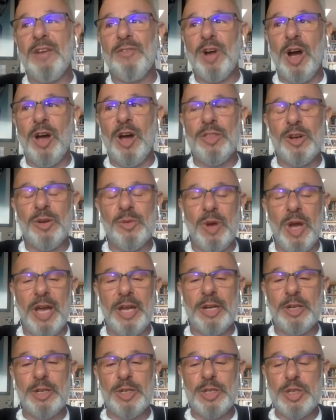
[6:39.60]
other
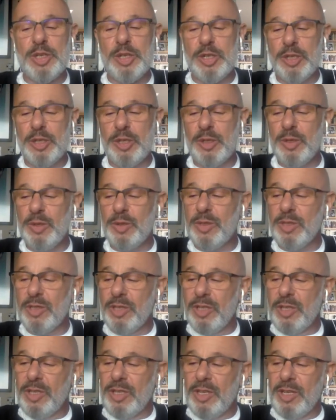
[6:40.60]
writers who,
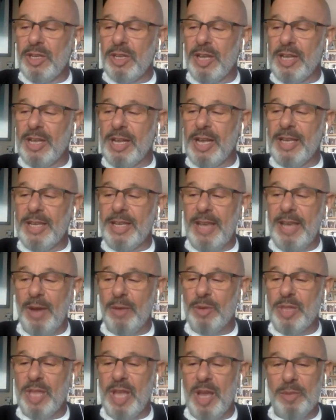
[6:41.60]
like, I get
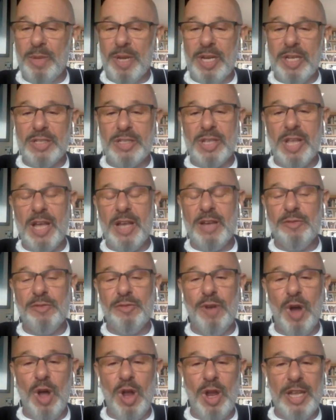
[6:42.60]
with them, and it's like
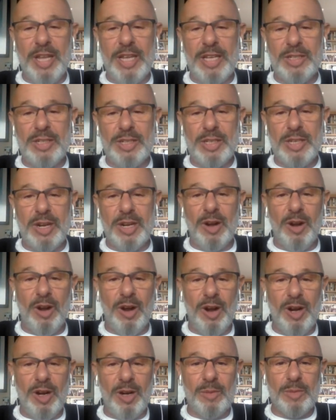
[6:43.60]
falling into their
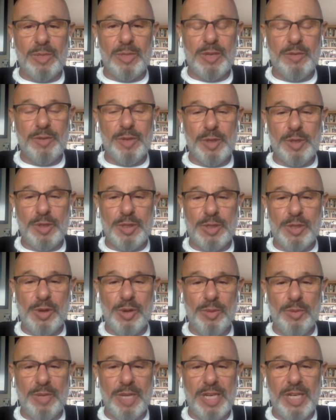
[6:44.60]
arms of your
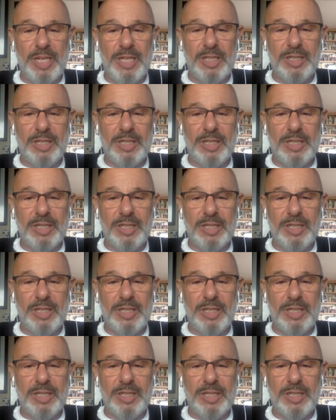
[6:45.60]
soulmate.